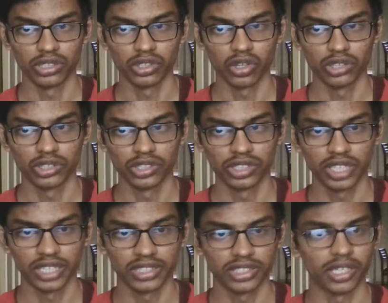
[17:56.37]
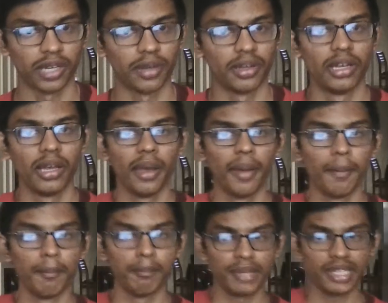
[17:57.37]
concentration, etc.
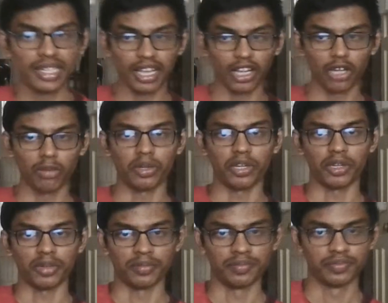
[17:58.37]
P glycoprotein.